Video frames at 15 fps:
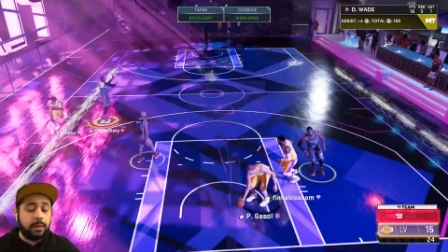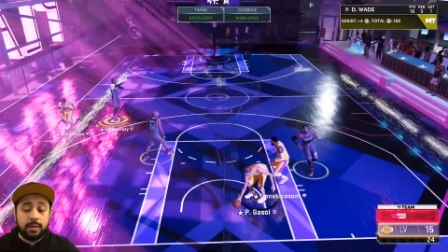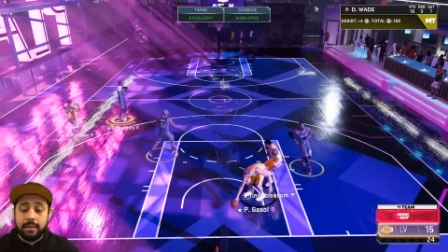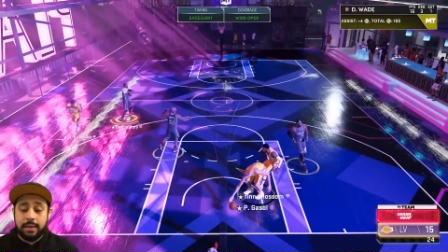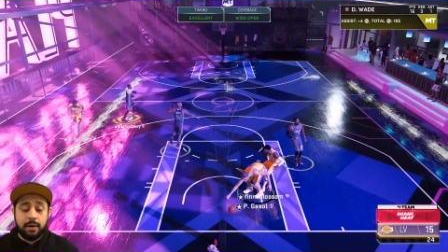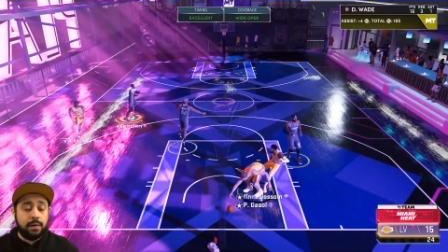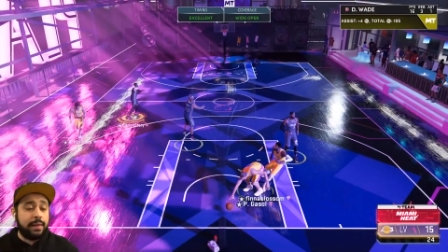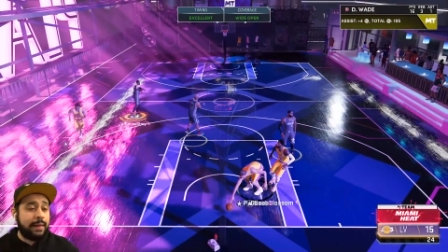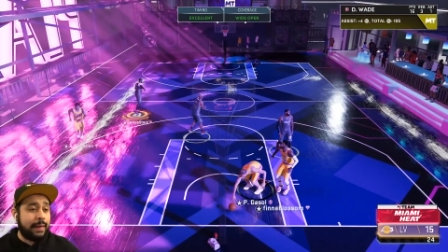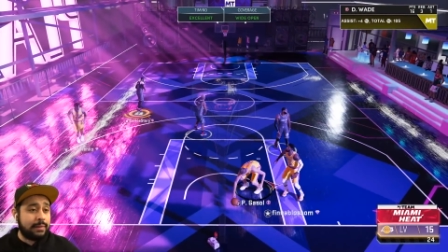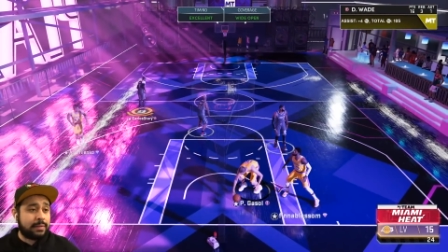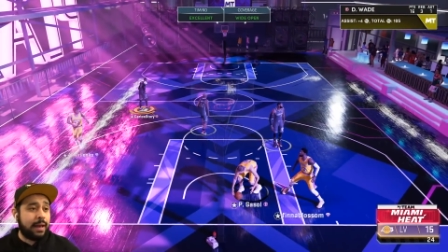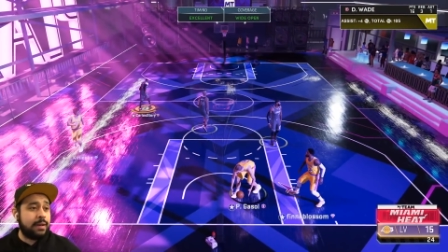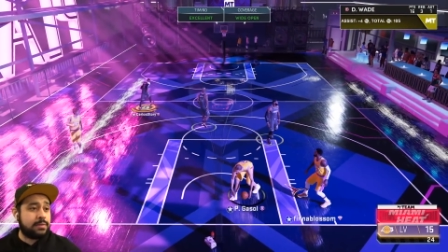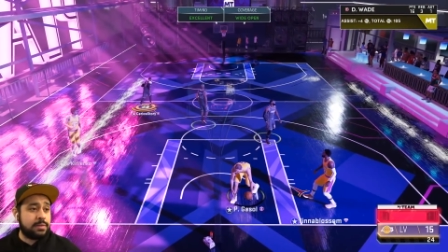dude. Literally,
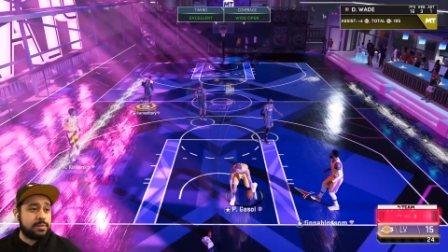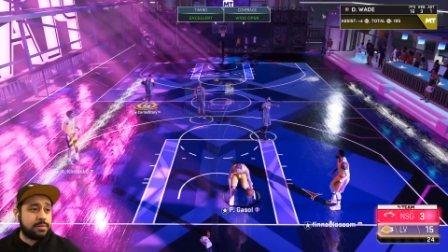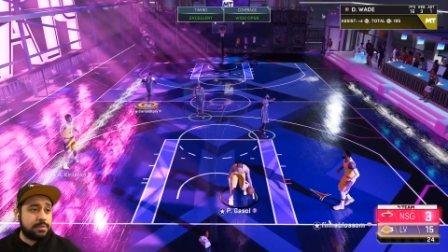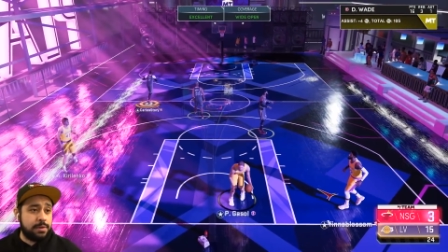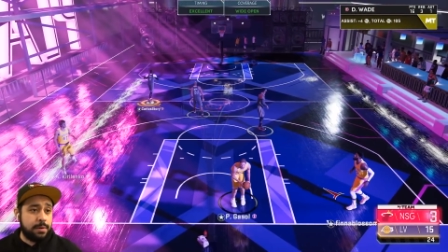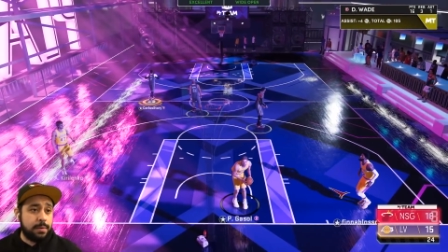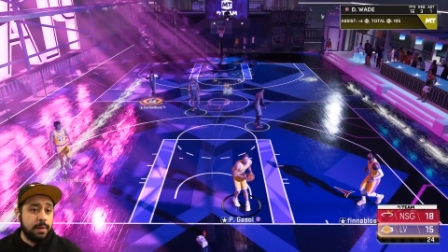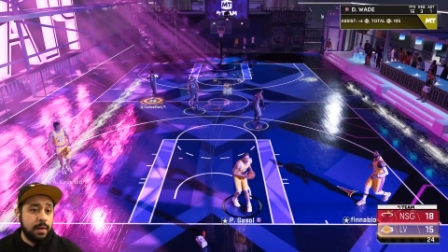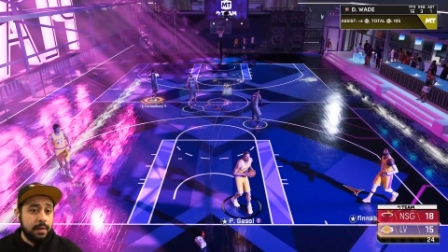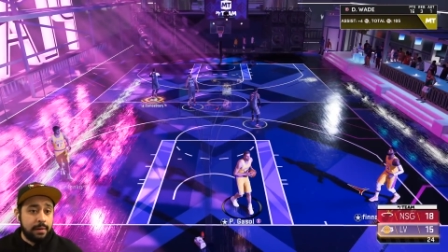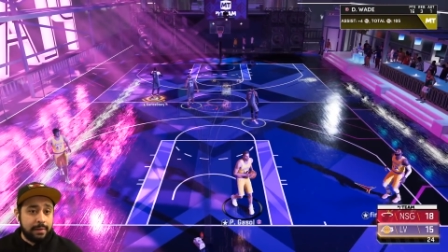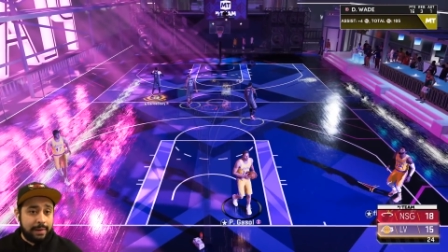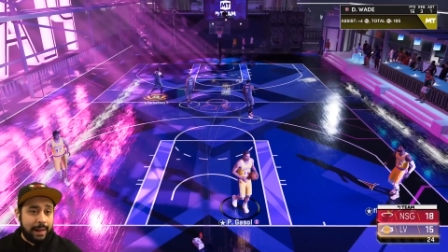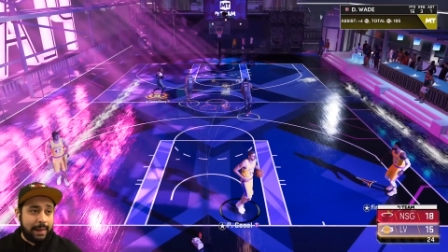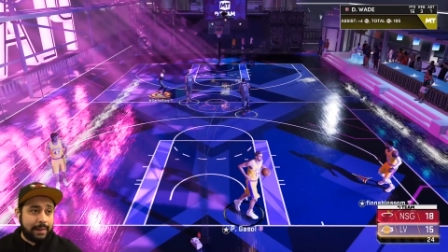his catch and shoot.
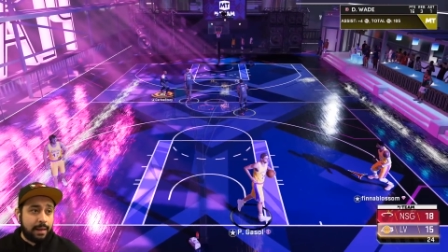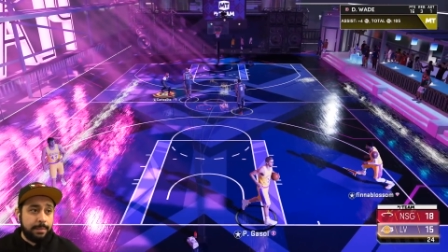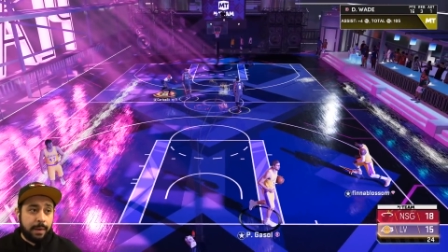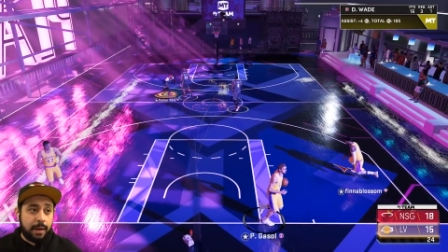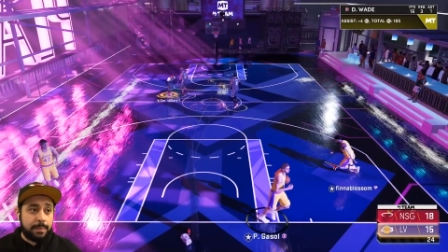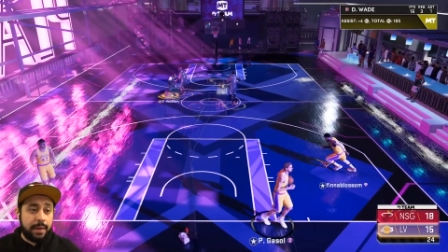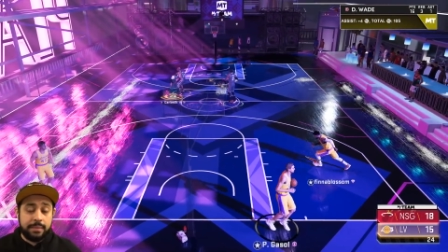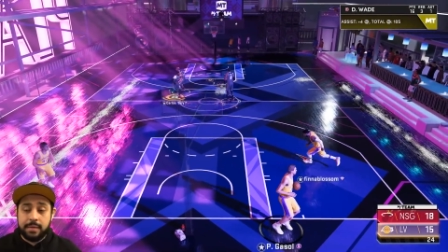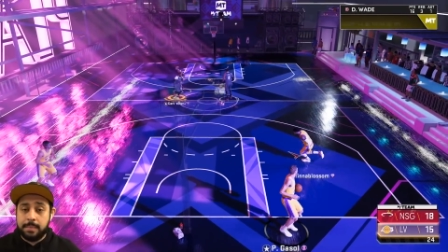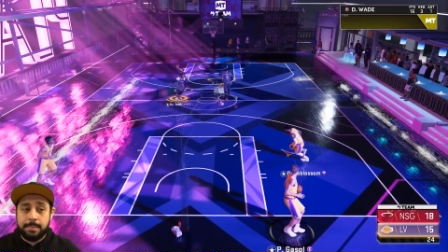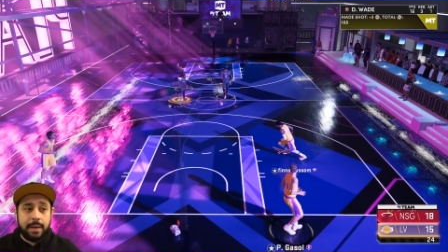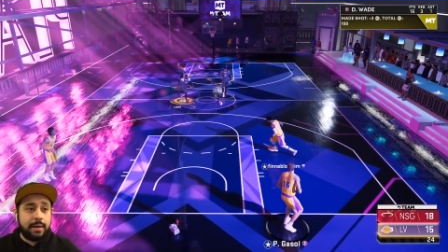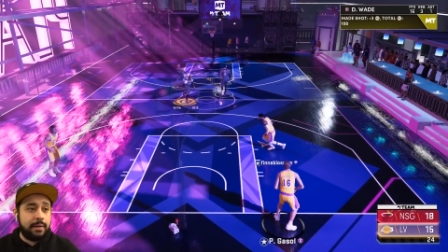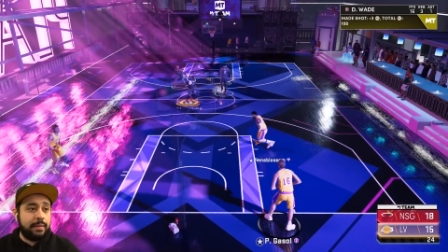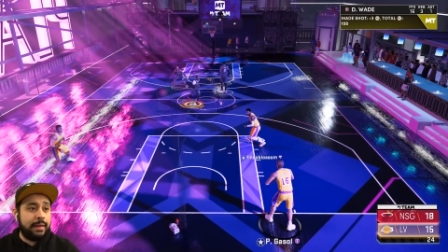Dang, it might be even
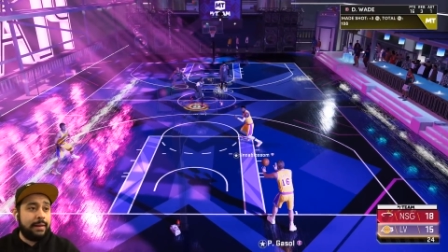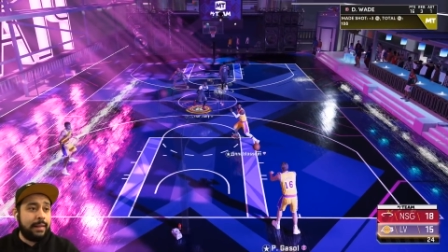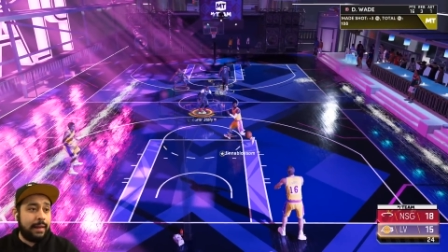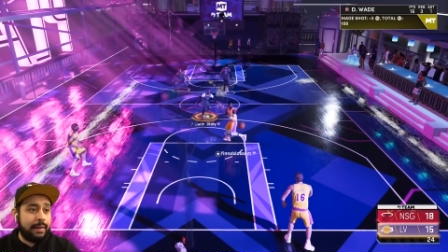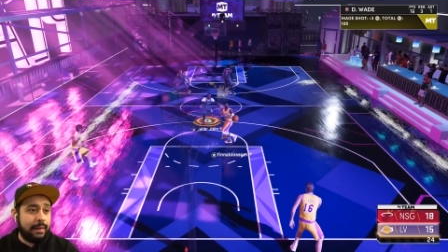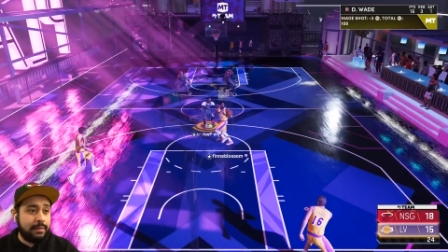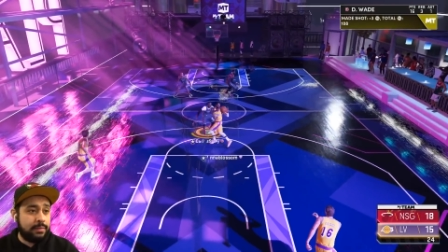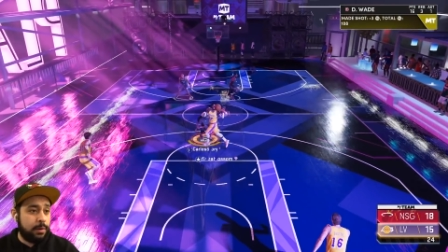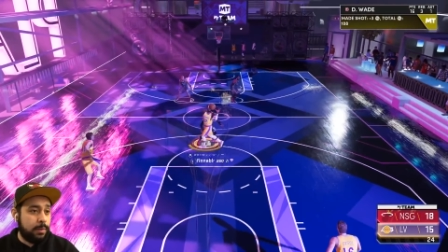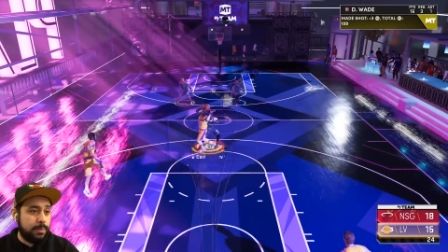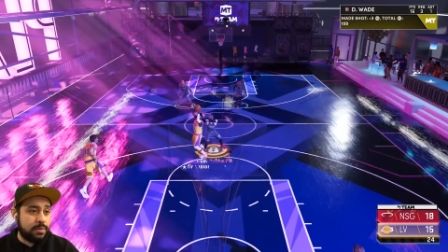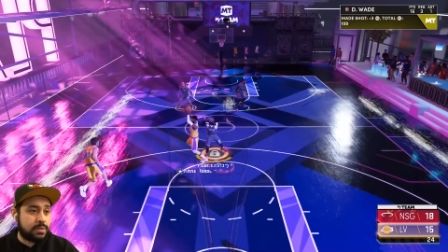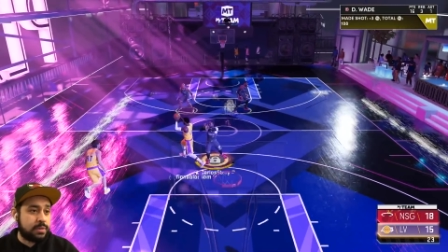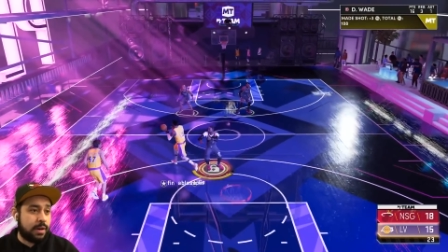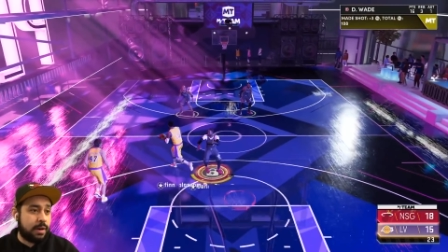better than like his
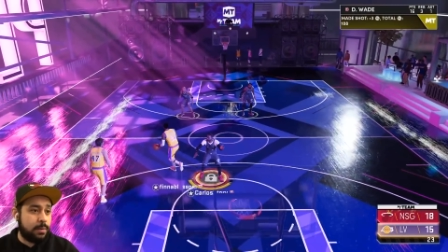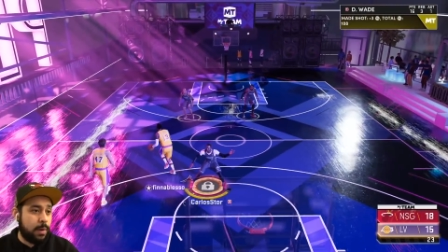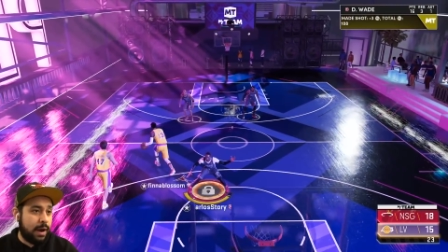normal shot.